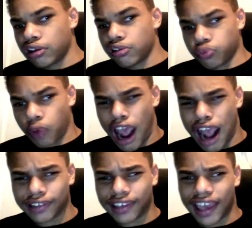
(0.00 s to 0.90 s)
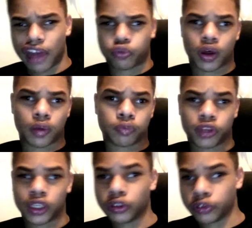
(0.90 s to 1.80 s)
there's podcast
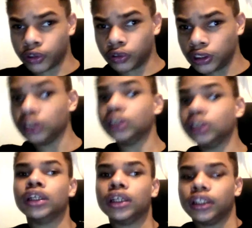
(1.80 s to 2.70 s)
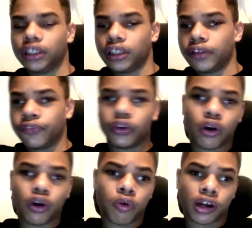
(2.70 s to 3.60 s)
websites, so if you
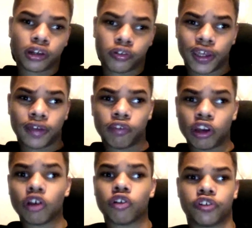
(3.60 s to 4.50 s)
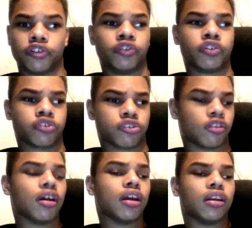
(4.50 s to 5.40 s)
don't want to create videos and you just,
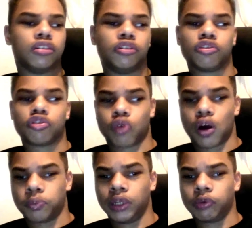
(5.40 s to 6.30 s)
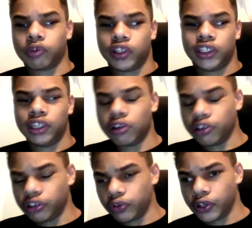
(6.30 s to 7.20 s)
you just want people to hear
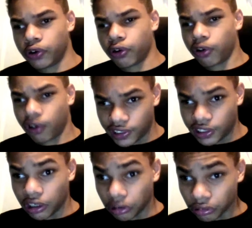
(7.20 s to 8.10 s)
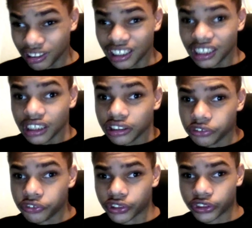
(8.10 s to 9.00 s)
you and your audio,
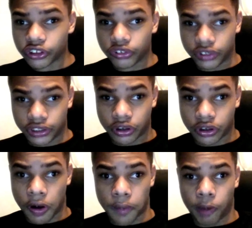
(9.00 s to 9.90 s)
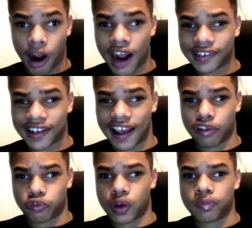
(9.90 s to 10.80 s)
you could literally go on
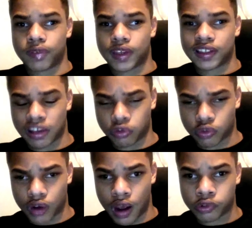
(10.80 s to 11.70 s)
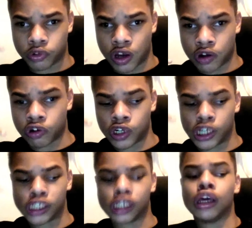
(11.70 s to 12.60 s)
podcast websites. That's what I'm doing. I'm going
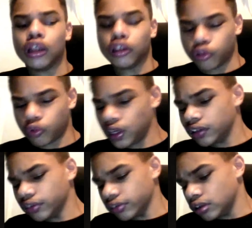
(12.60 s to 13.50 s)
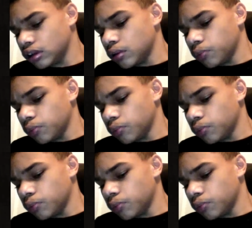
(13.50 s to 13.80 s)
on Twitch,